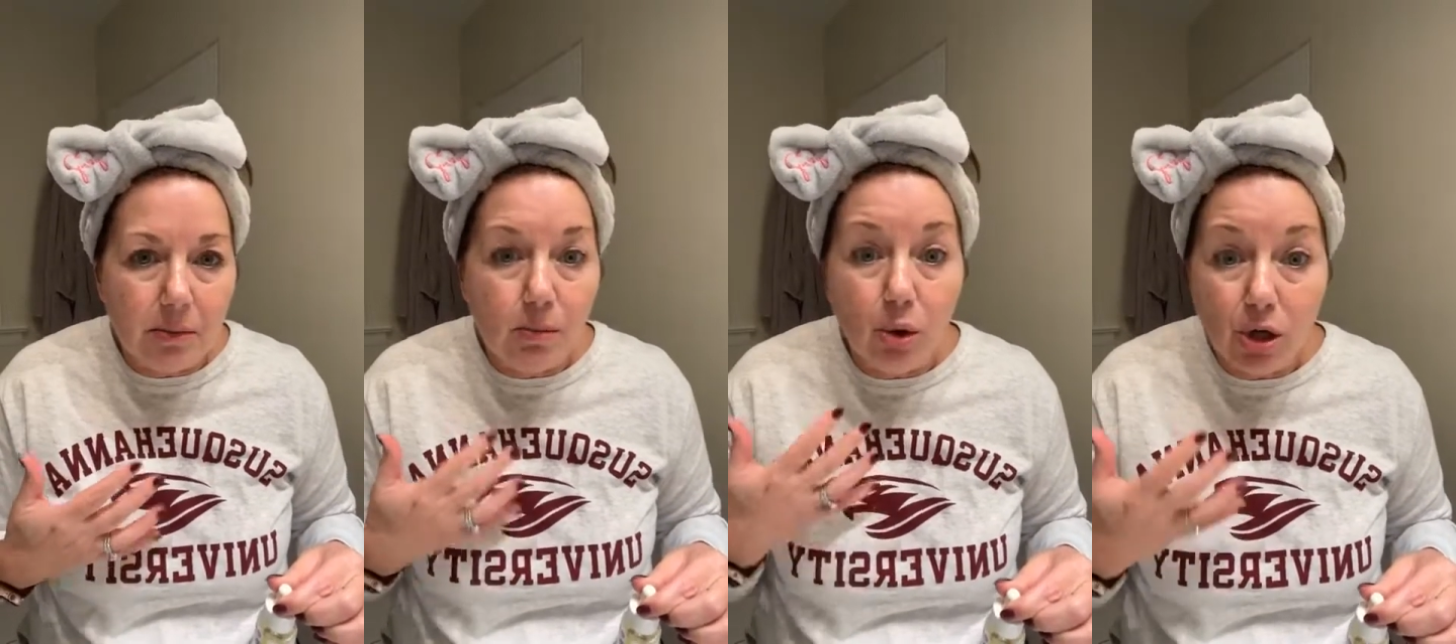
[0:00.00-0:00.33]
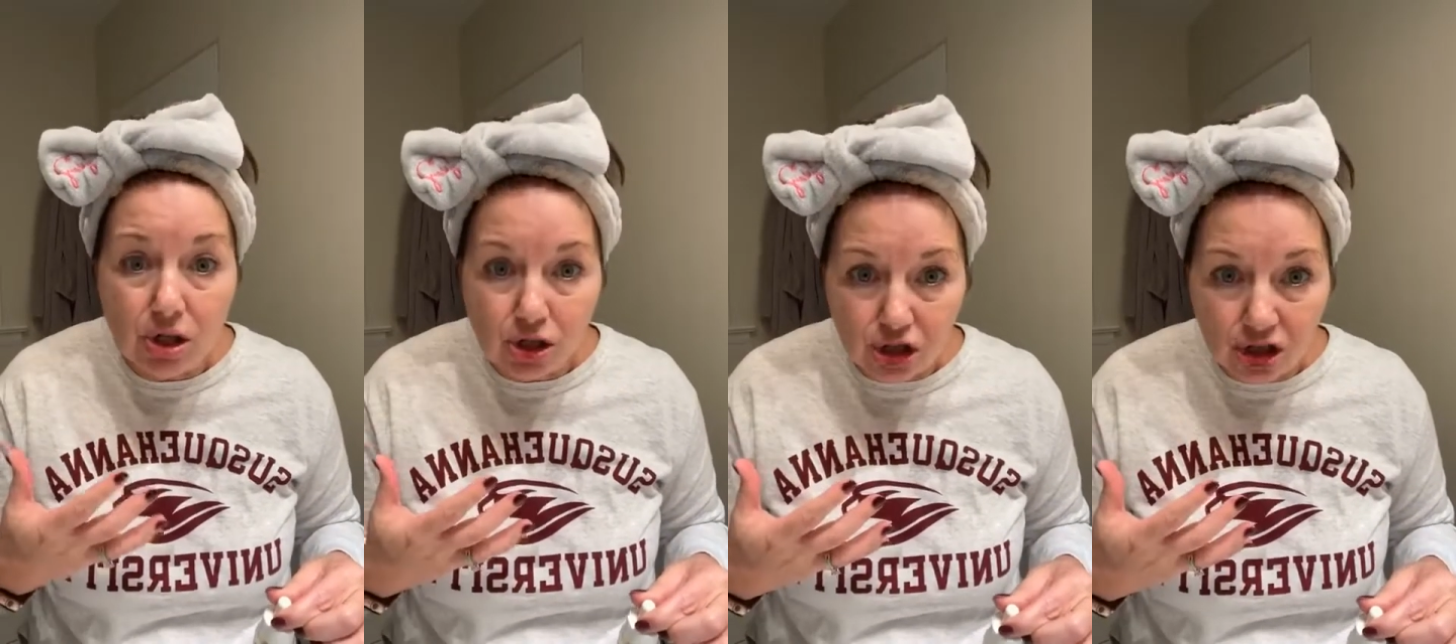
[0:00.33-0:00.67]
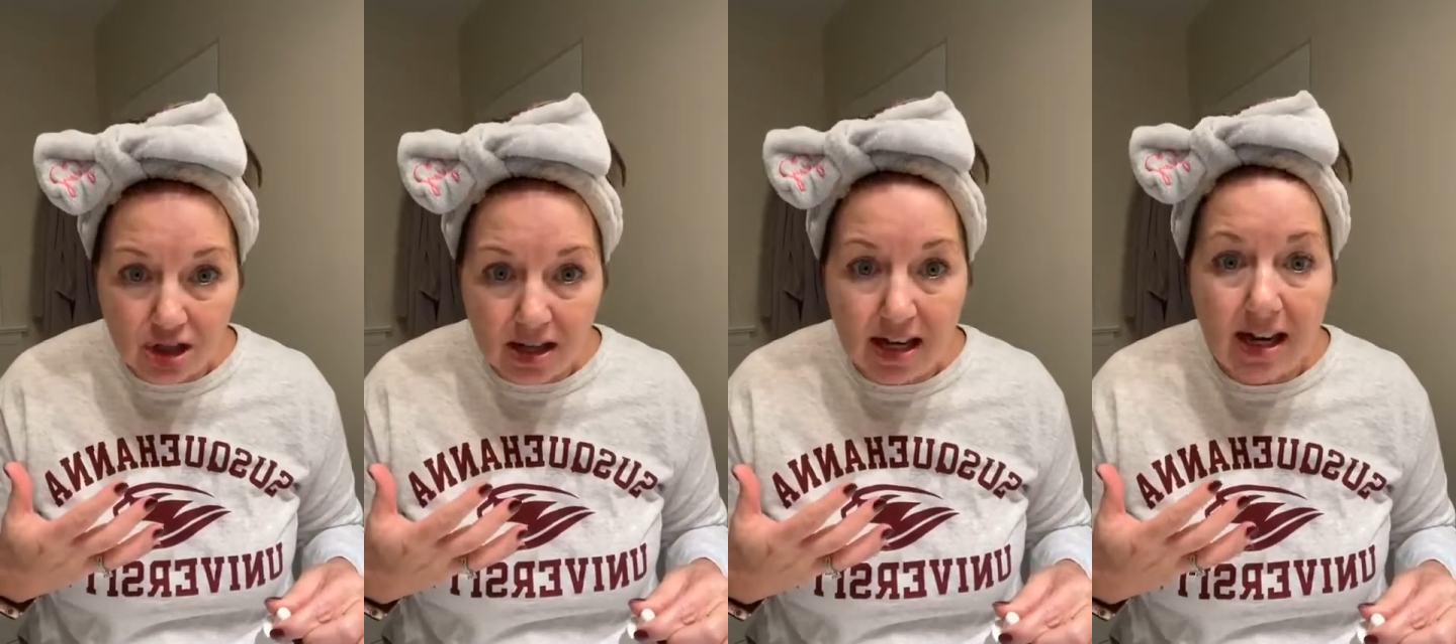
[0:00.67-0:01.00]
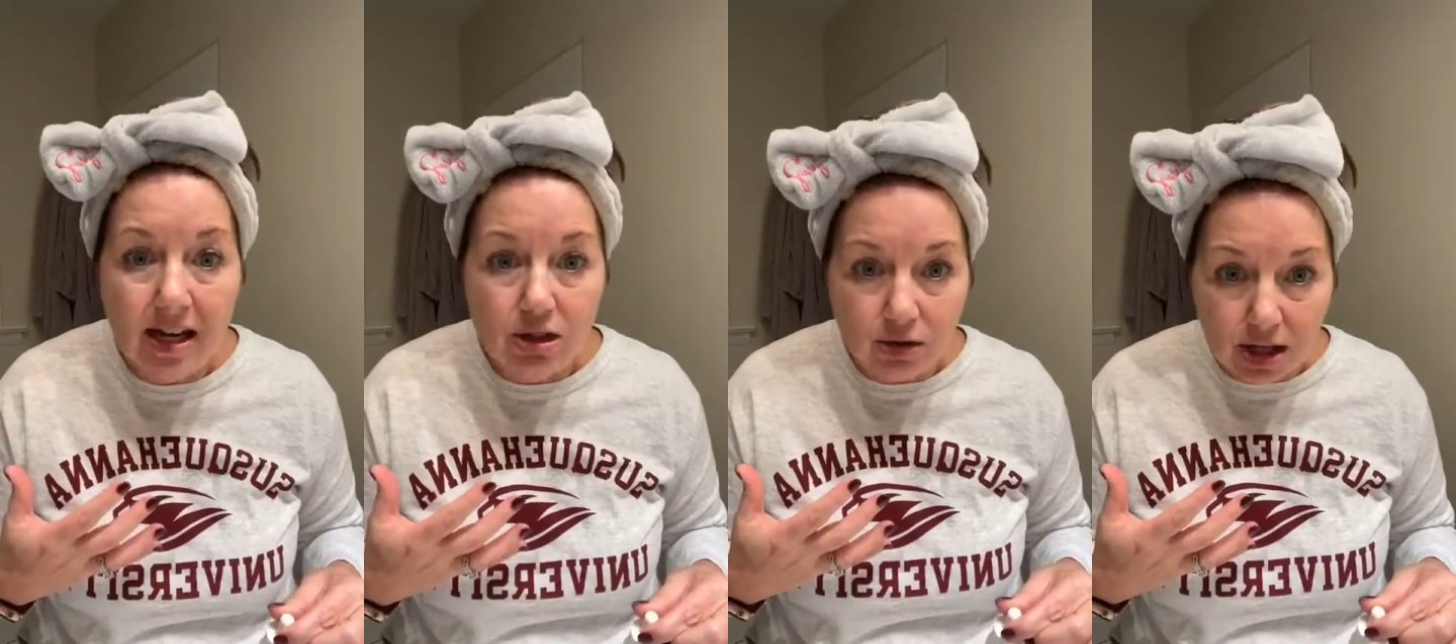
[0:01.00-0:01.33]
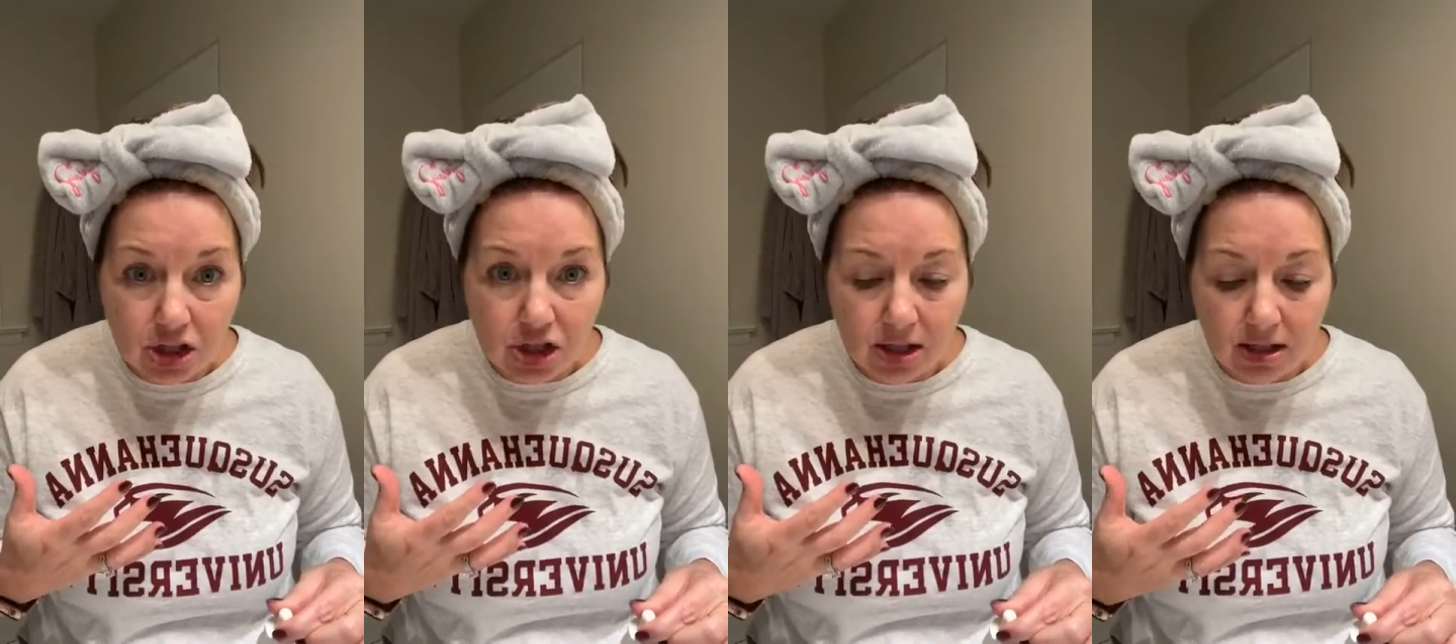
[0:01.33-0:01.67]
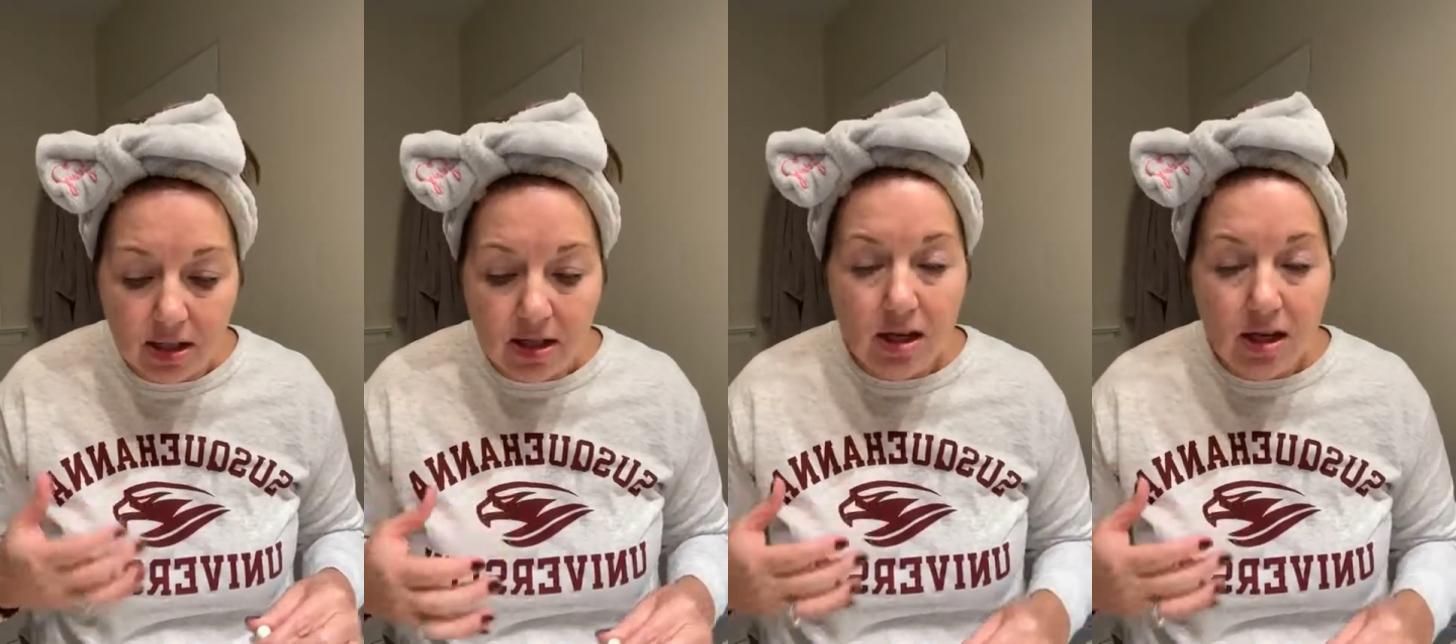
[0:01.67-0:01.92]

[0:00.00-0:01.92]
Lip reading: moisture and hydration.